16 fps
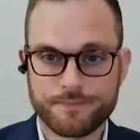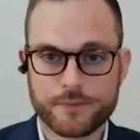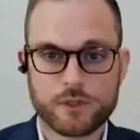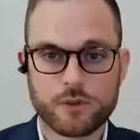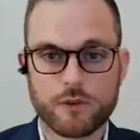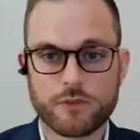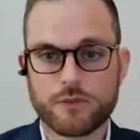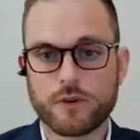
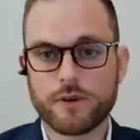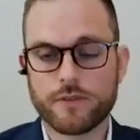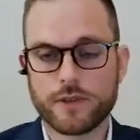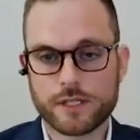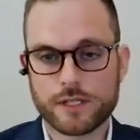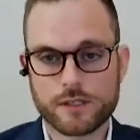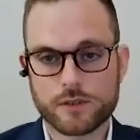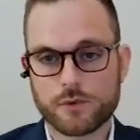So if you have
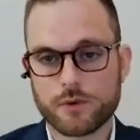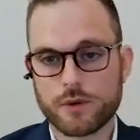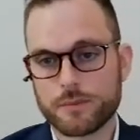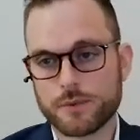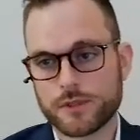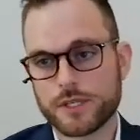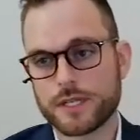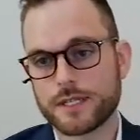less than
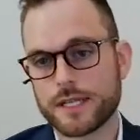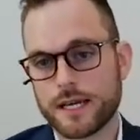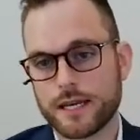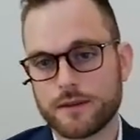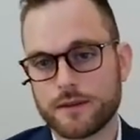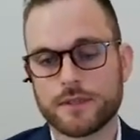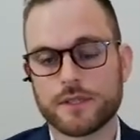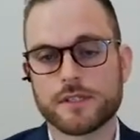20%
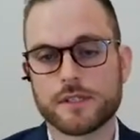down,